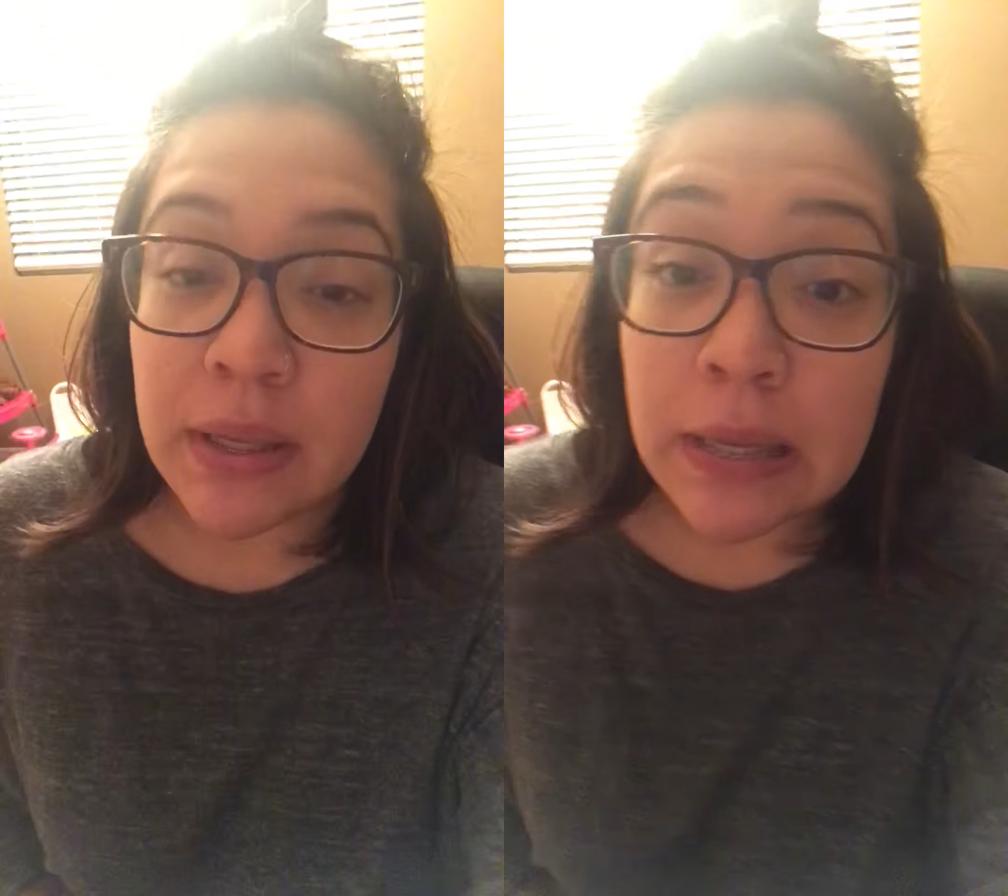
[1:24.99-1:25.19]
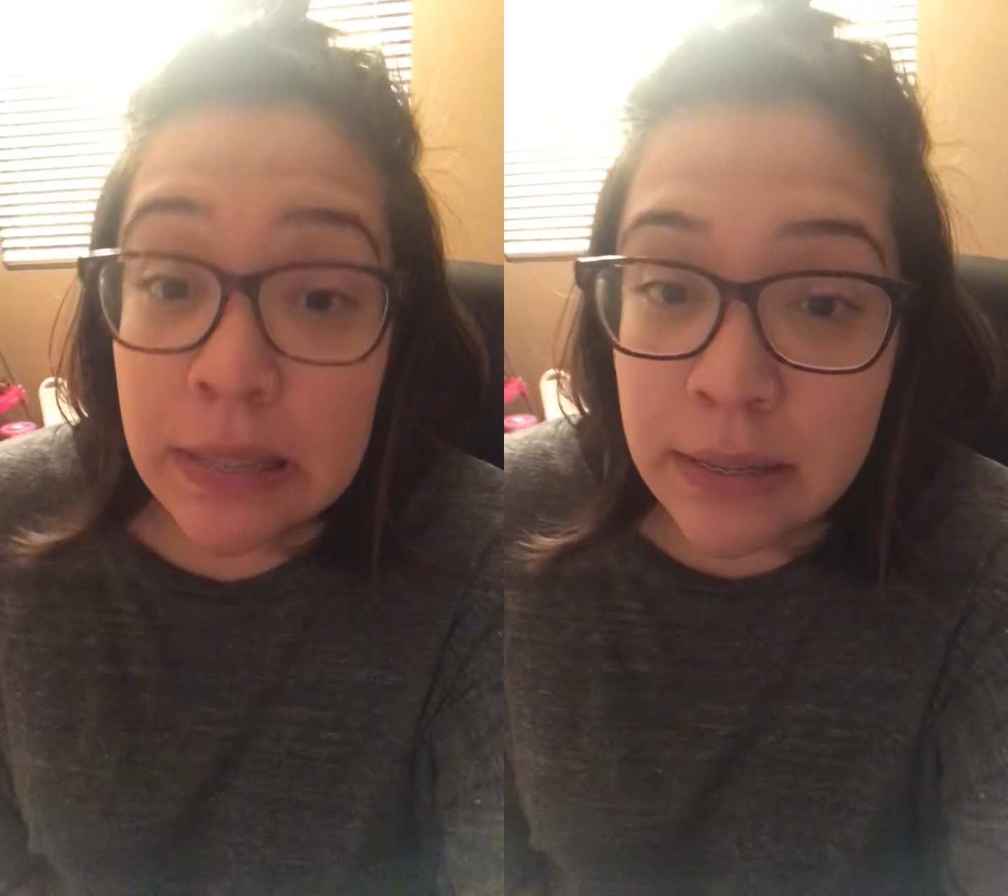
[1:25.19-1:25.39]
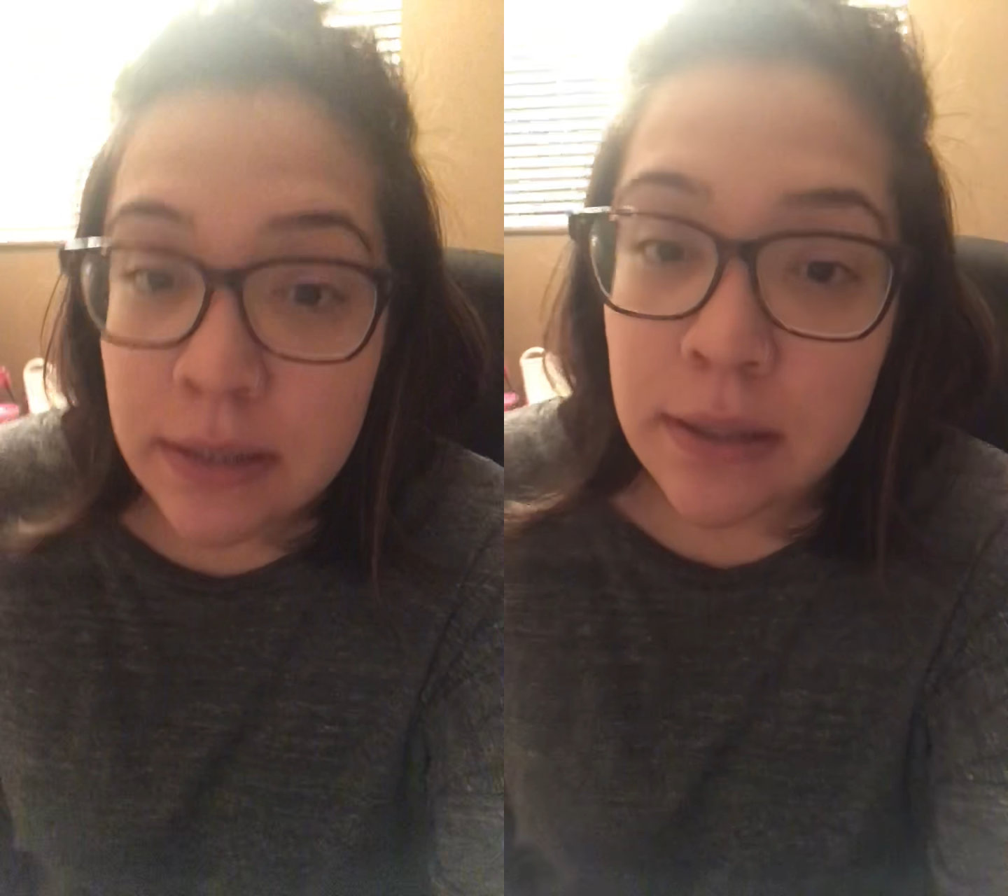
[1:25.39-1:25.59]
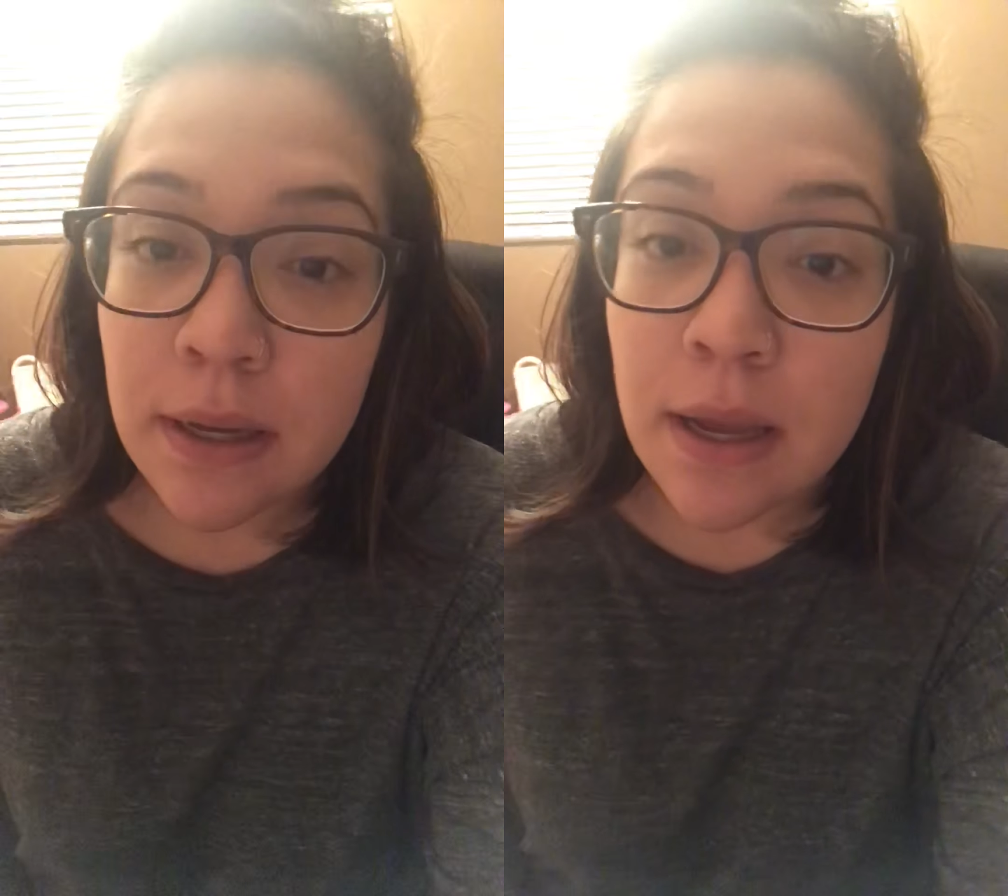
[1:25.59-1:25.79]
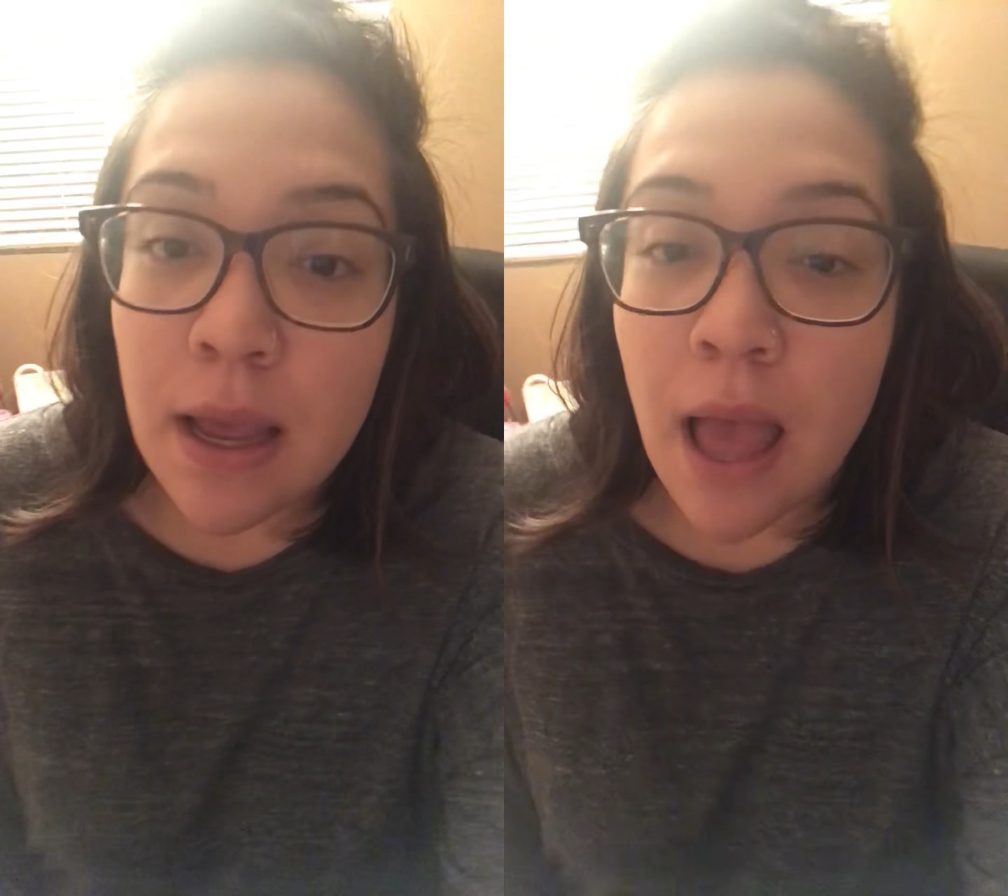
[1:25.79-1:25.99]
yeast,
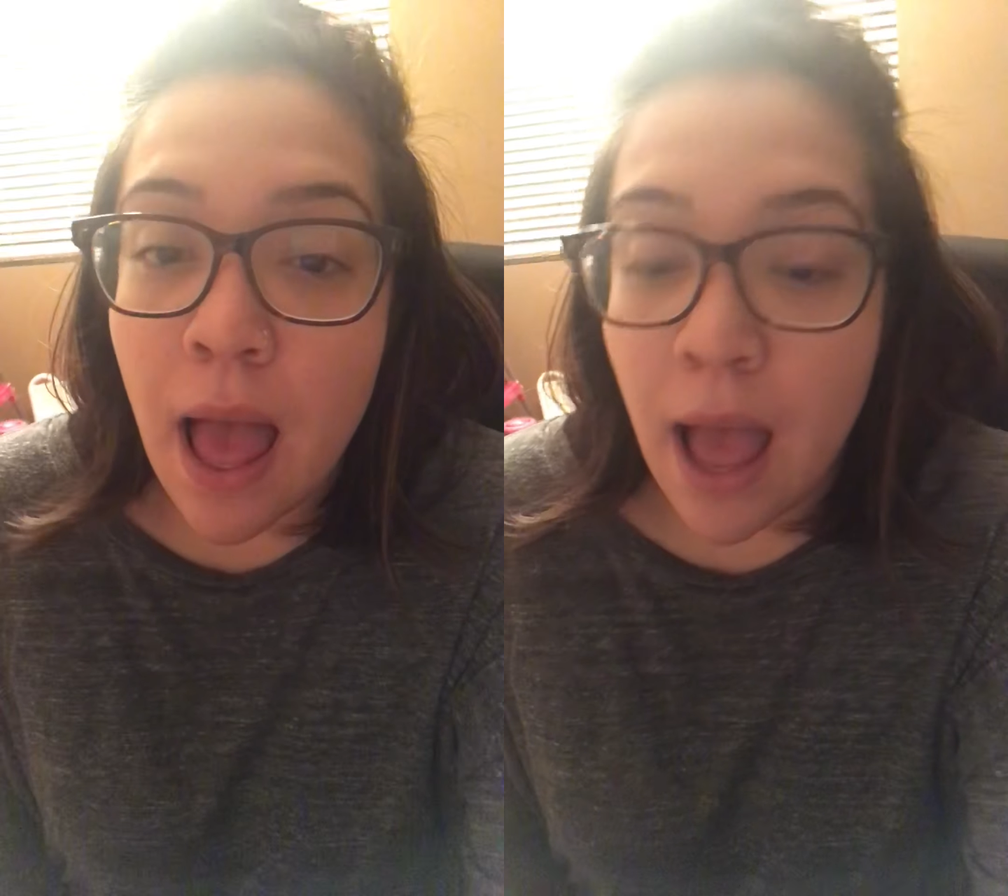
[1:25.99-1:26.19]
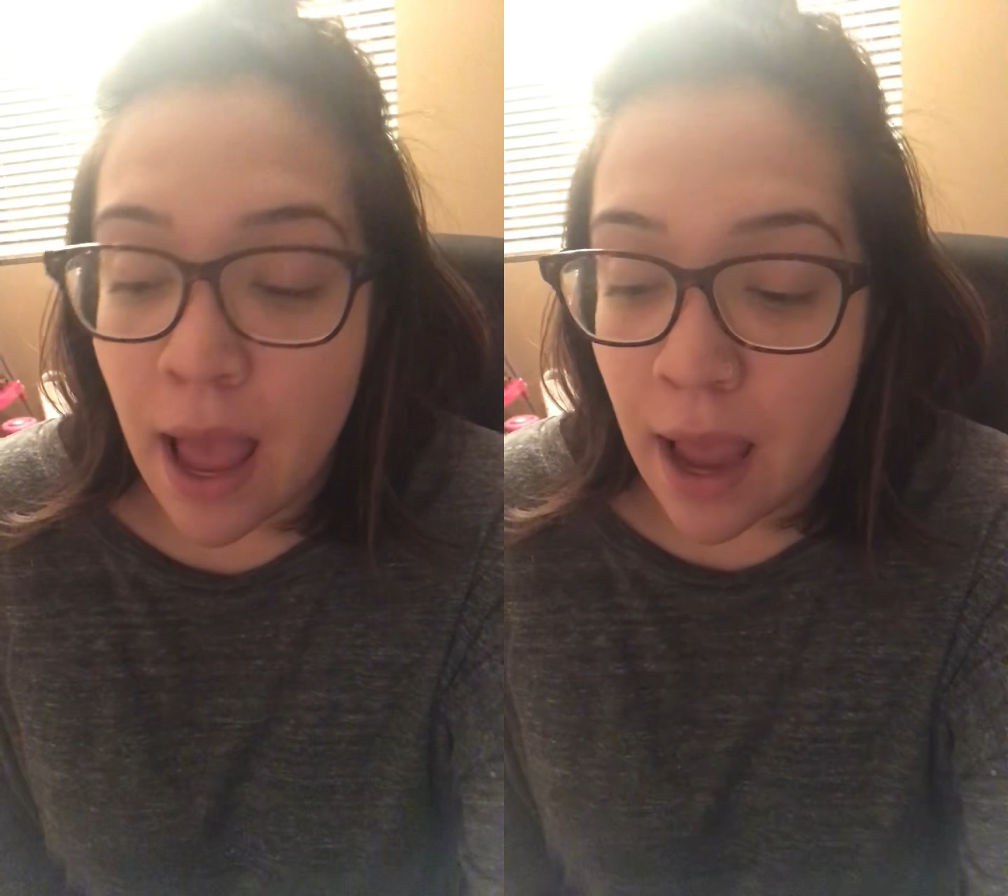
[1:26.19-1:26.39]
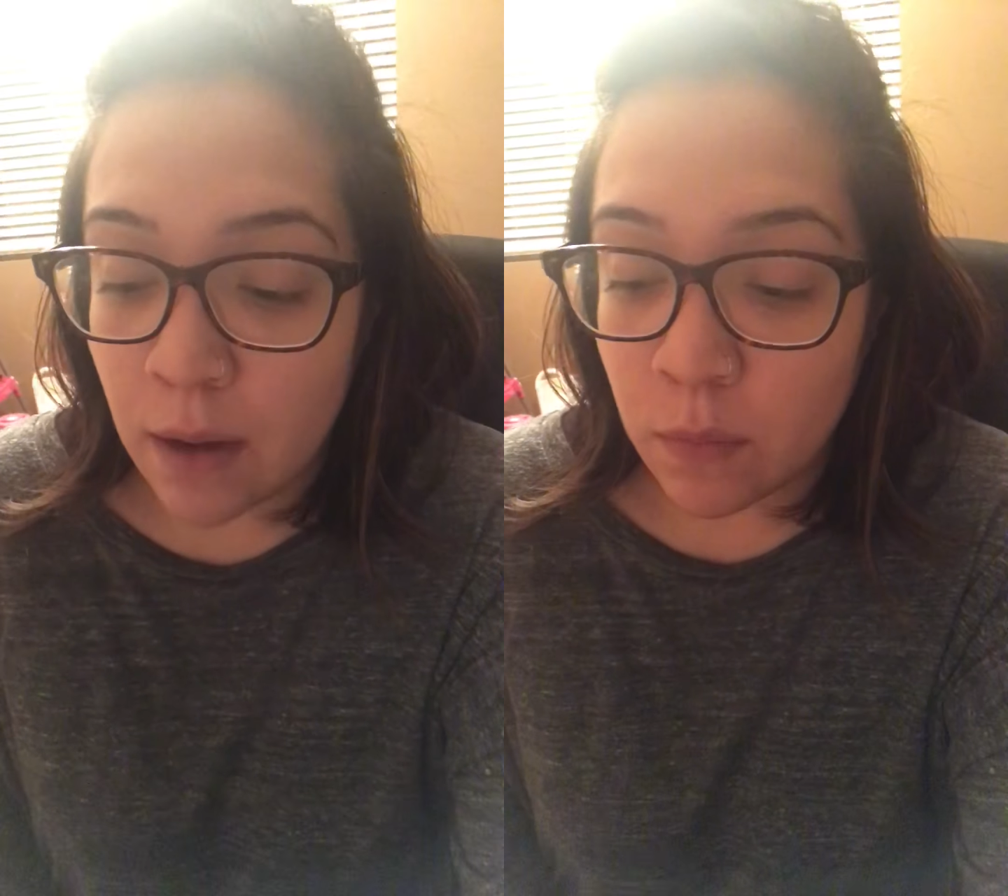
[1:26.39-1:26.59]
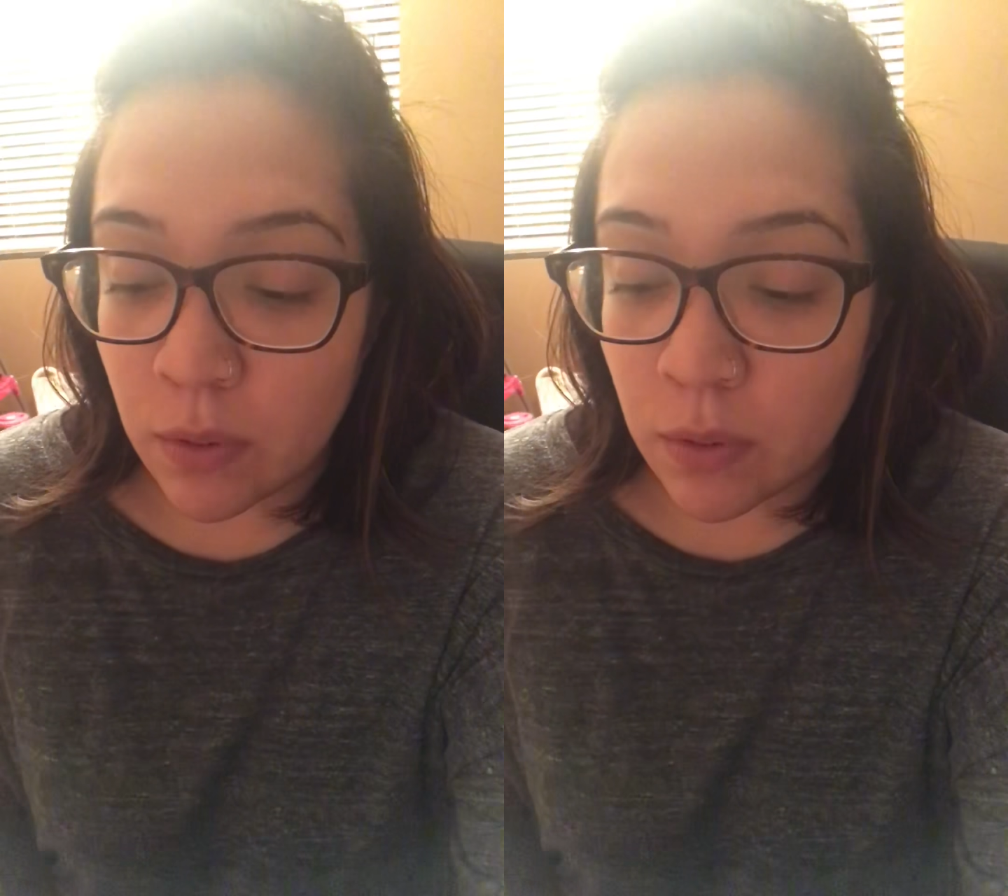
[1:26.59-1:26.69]
and